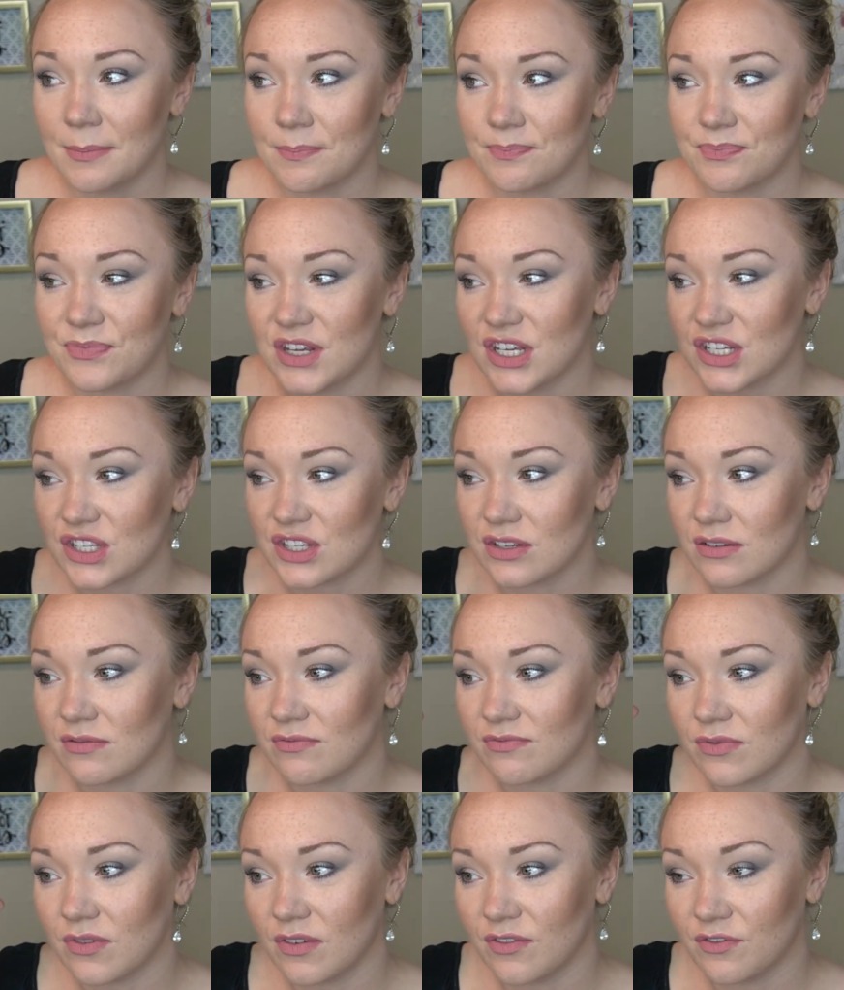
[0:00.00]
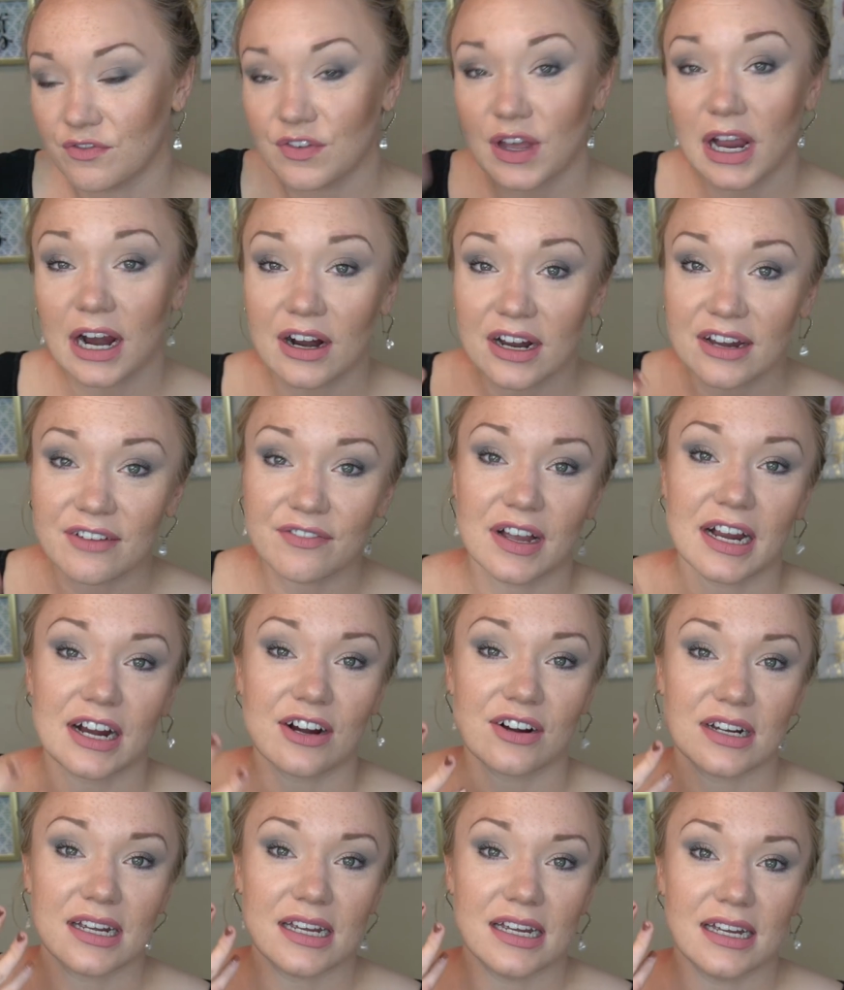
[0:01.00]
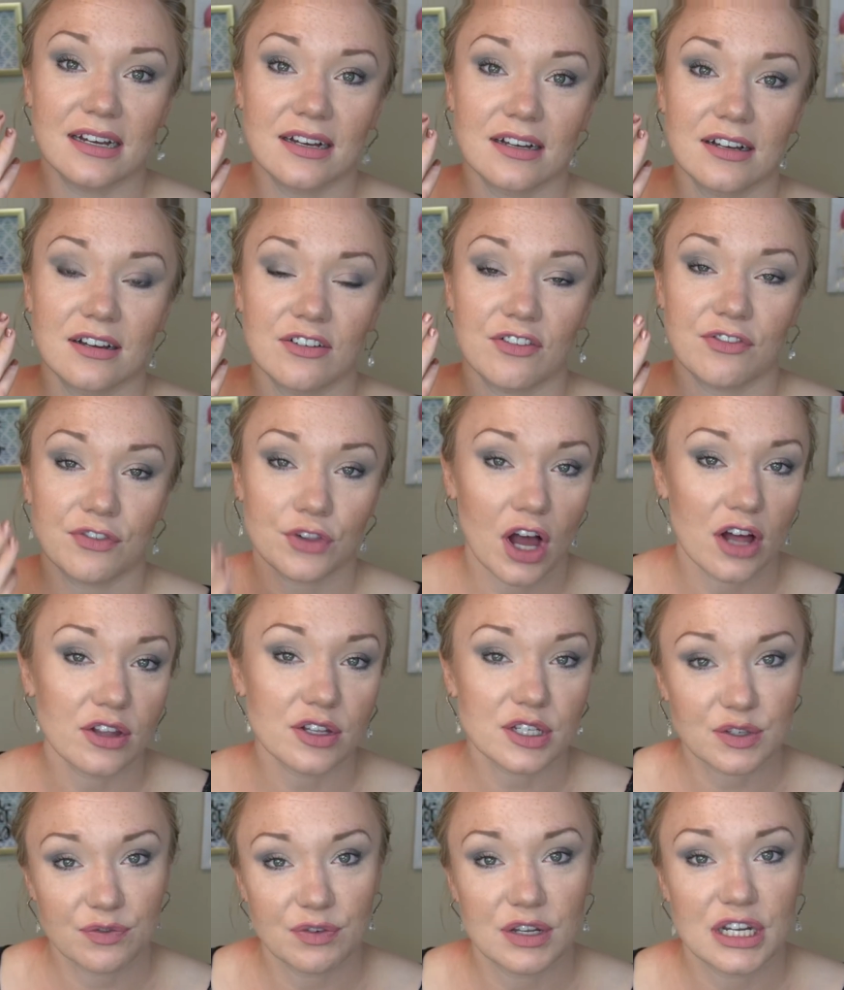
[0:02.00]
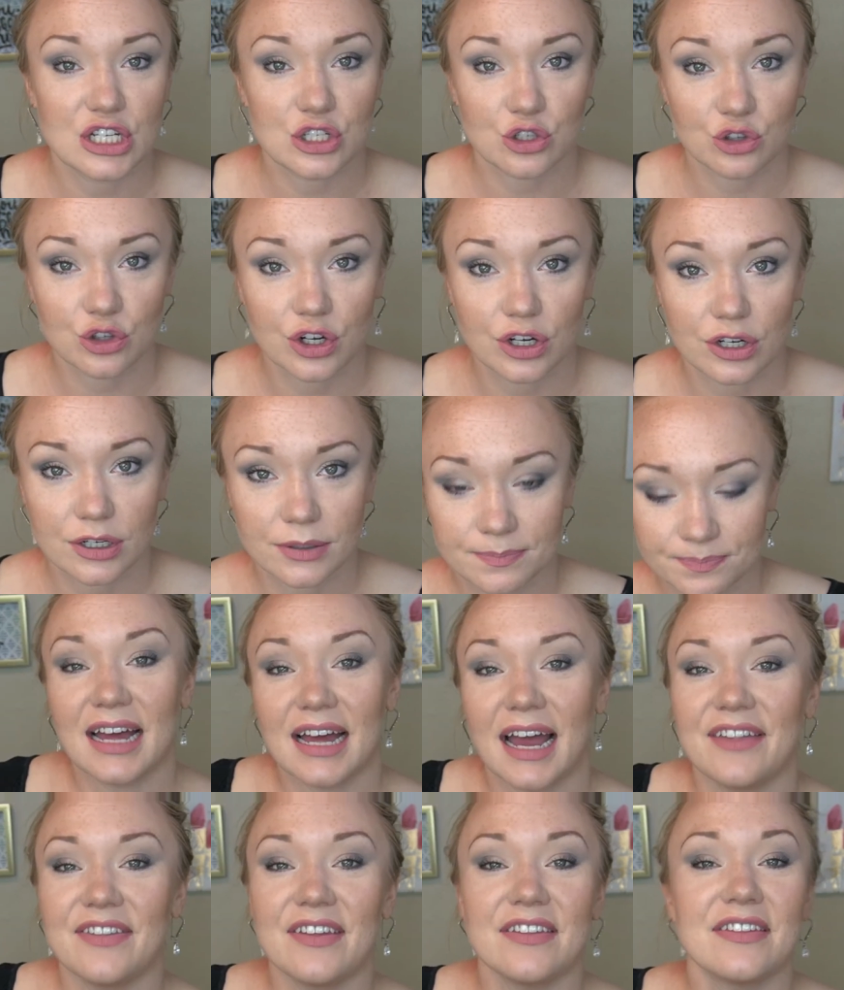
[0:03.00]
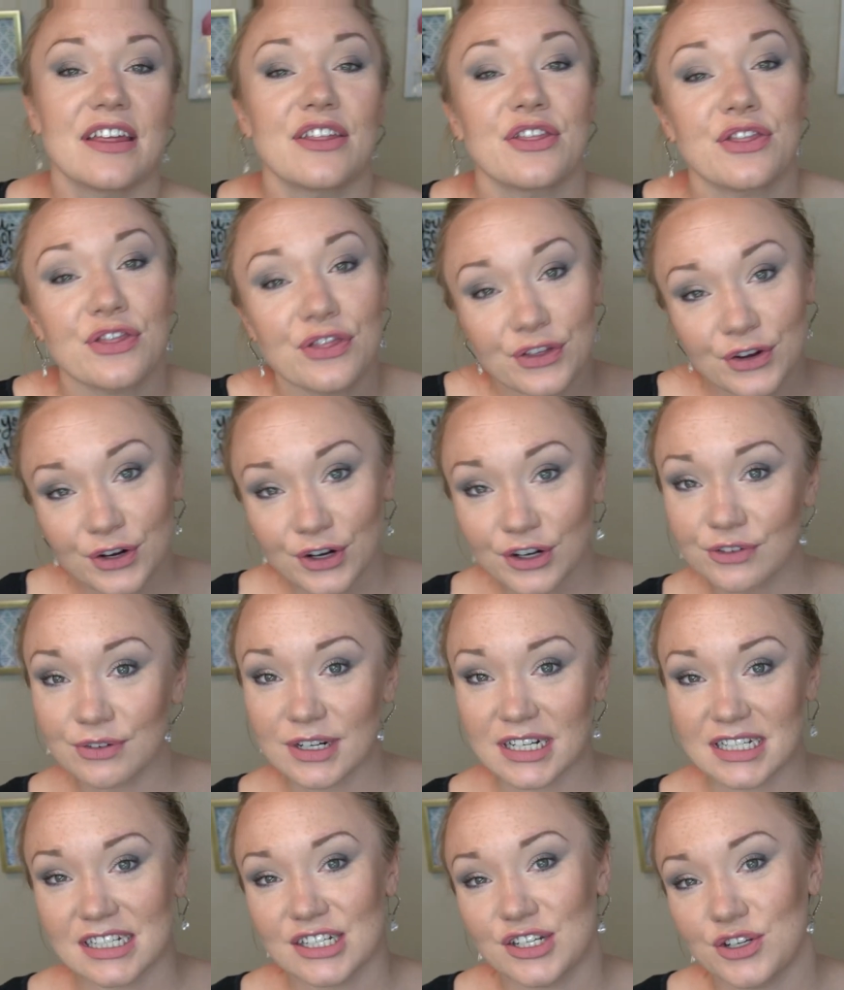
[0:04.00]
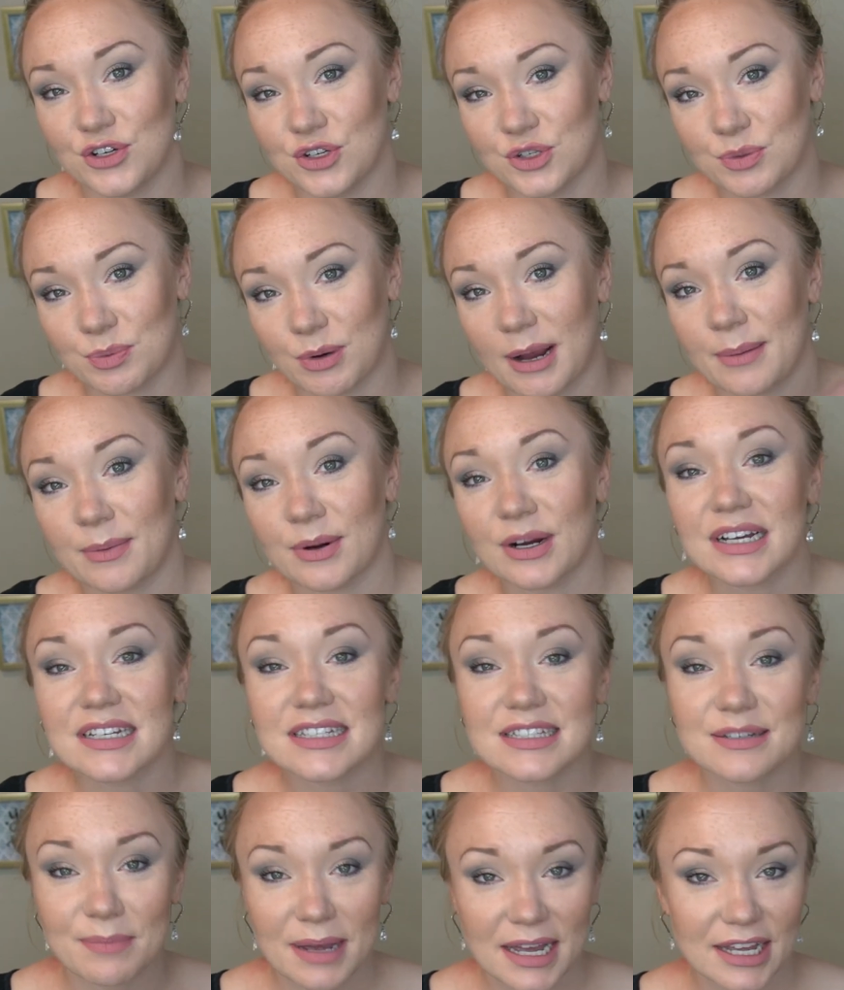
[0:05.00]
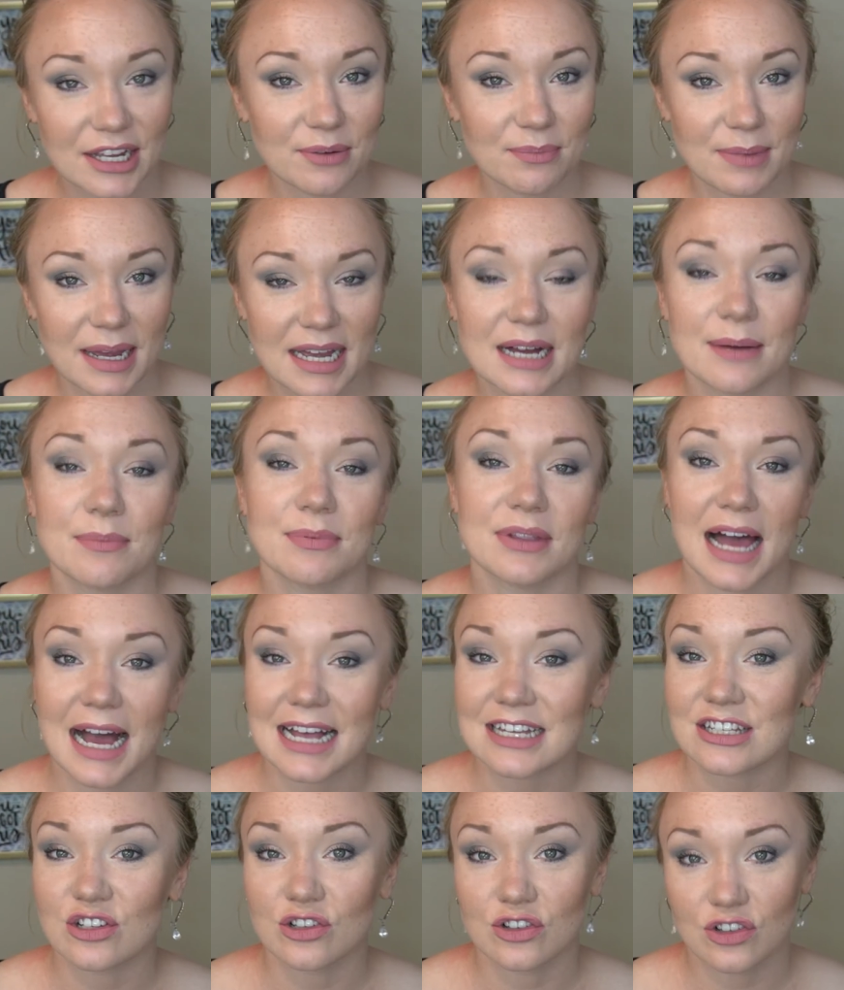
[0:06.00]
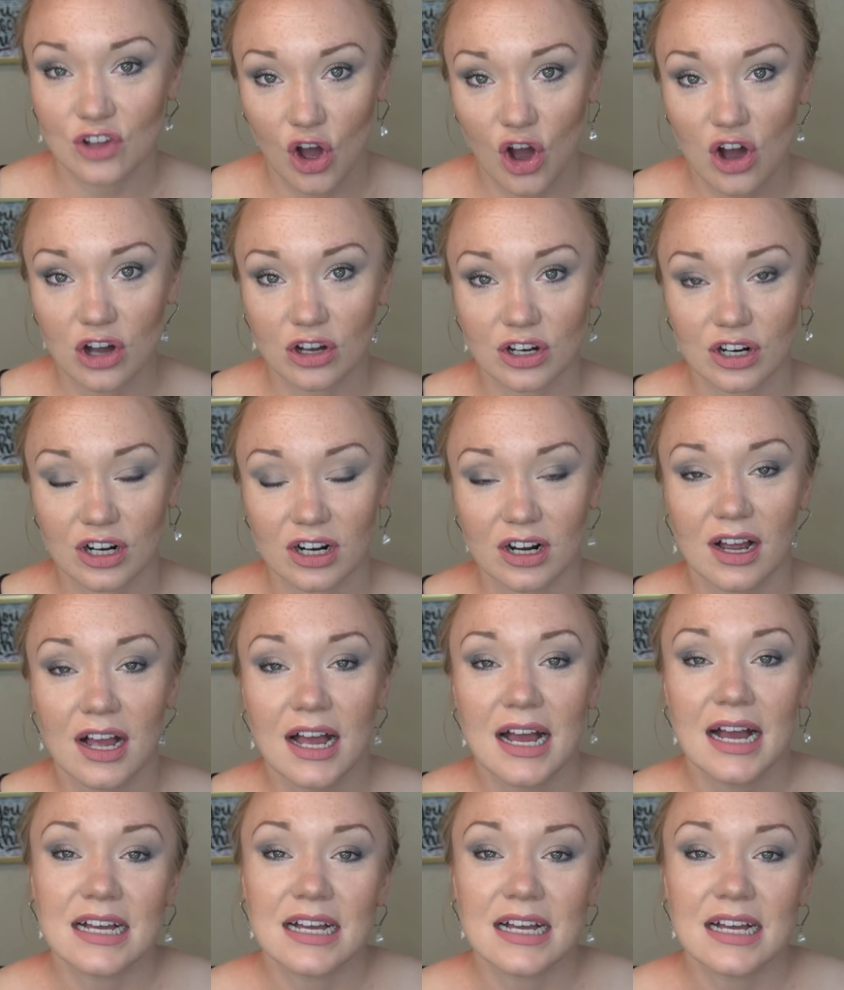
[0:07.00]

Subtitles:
this very, very flawless finish look. And then the 3rd reason you use primer is to make your makeup last longer.